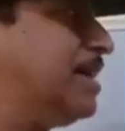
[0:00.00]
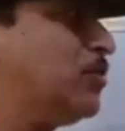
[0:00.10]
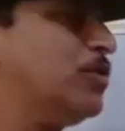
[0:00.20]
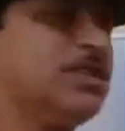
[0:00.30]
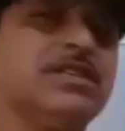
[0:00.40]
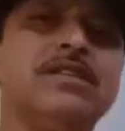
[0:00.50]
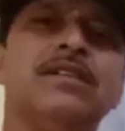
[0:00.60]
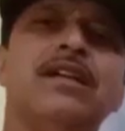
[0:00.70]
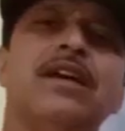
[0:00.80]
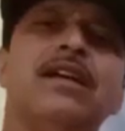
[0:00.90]
the
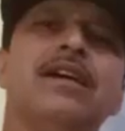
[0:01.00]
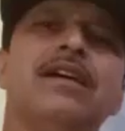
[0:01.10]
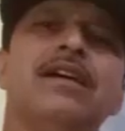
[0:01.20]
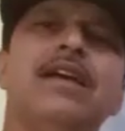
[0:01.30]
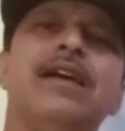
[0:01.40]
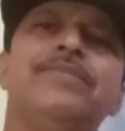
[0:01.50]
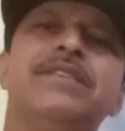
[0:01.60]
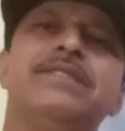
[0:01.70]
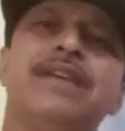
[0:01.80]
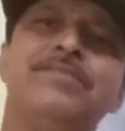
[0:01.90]
equation have the
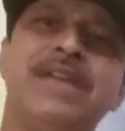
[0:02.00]
same